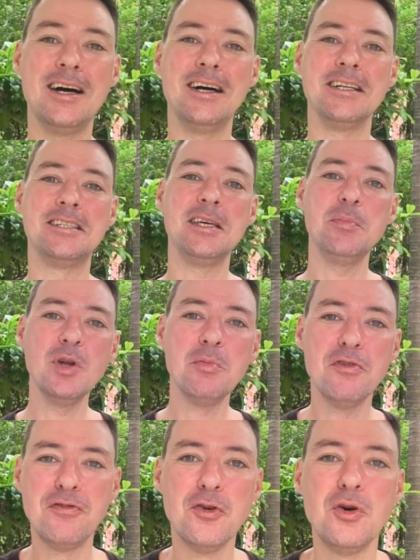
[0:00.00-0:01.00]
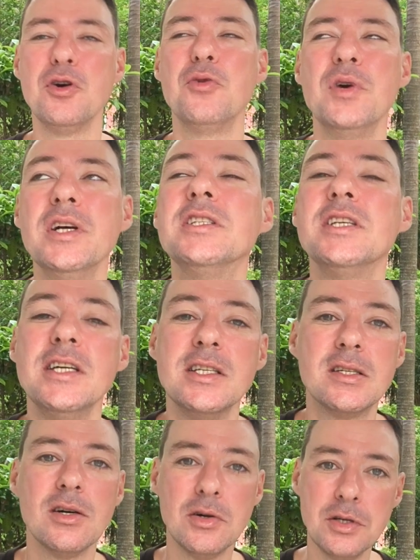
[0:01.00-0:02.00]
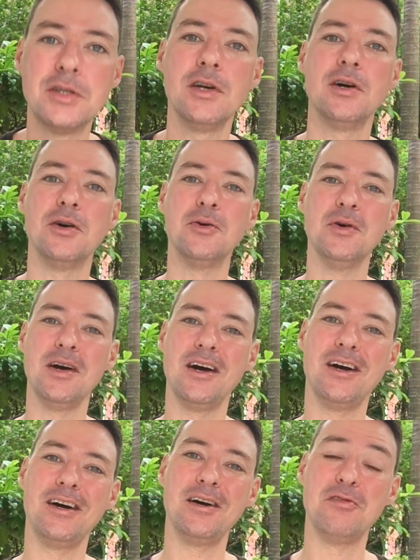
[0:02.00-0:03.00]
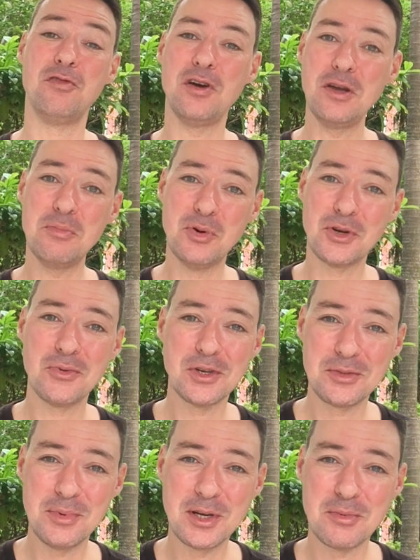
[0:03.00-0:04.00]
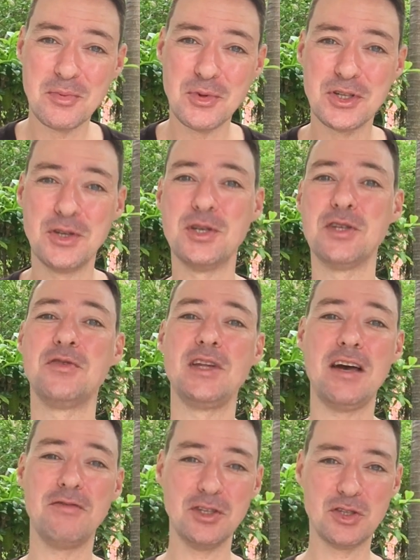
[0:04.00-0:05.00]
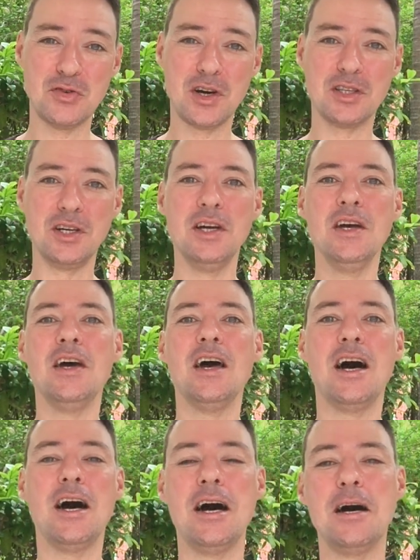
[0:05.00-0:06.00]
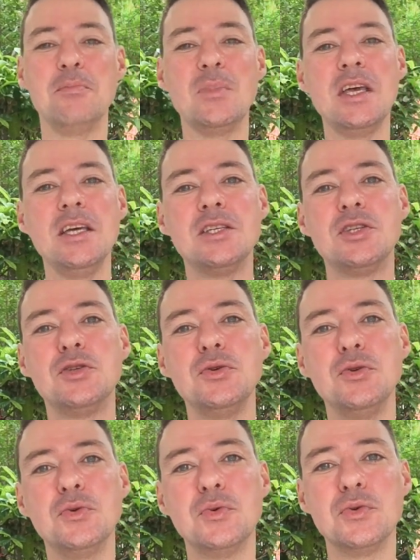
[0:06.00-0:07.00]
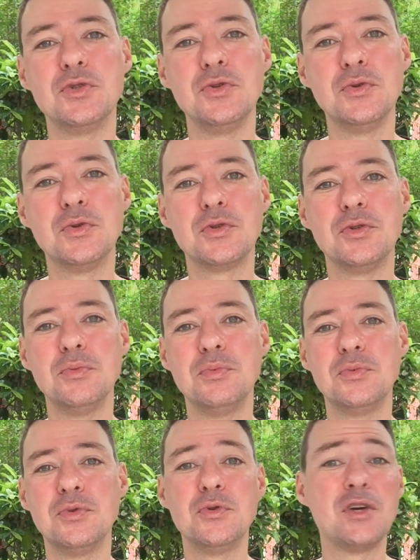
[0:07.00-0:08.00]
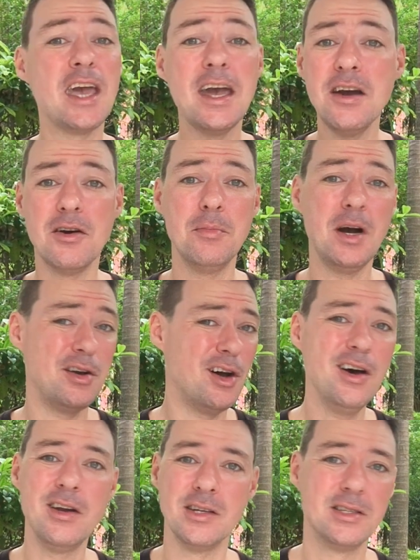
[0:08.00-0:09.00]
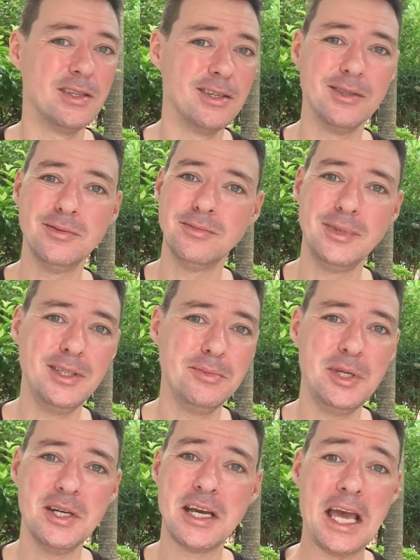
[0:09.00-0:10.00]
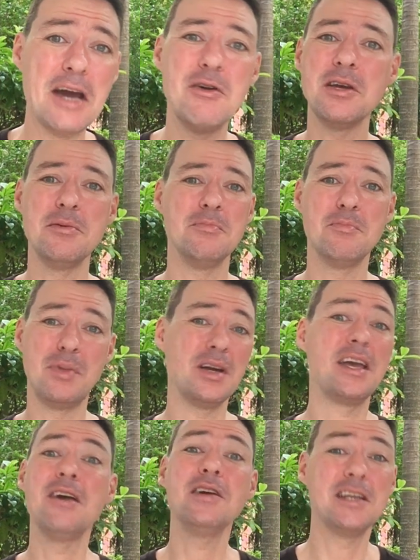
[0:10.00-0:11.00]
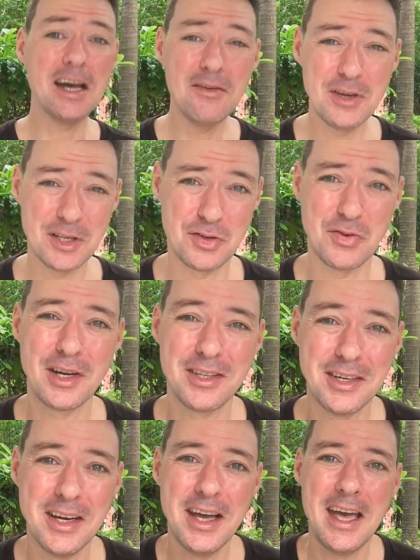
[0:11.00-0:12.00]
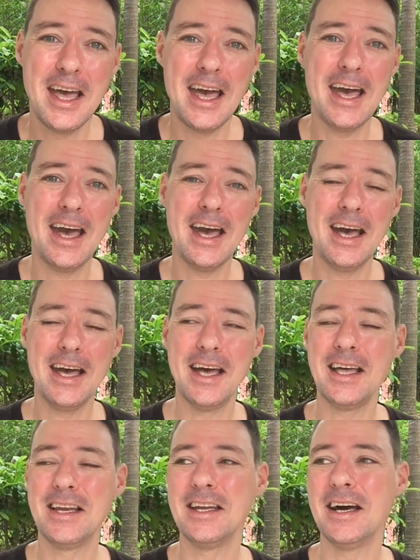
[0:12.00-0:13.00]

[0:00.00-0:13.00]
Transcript: Tip number four, which is also a very important one to become a more successful diving instructor, is to care about others. You know, be a caring diving instructor, and